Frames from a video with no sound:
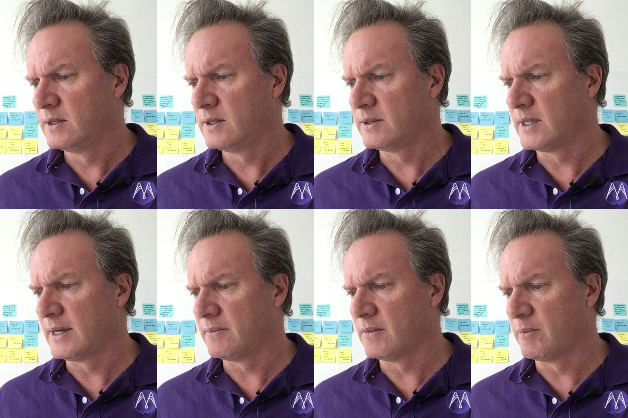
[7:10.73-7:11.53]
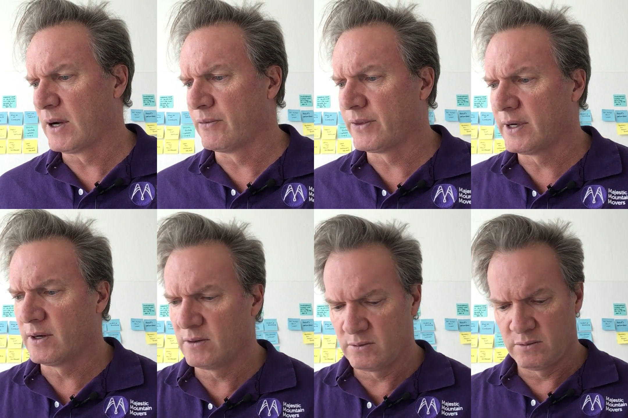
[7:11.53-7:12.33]
at that amount
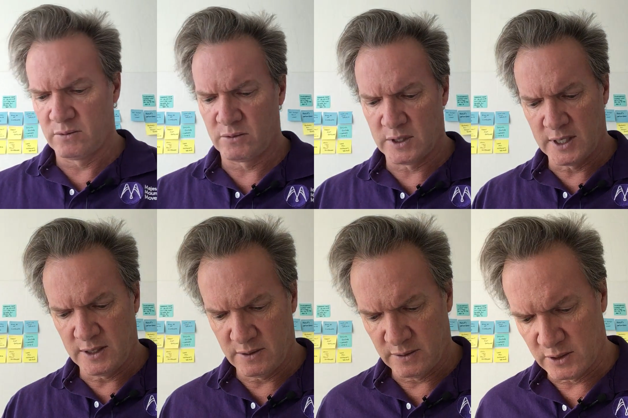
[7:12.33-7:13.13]
there. Okay,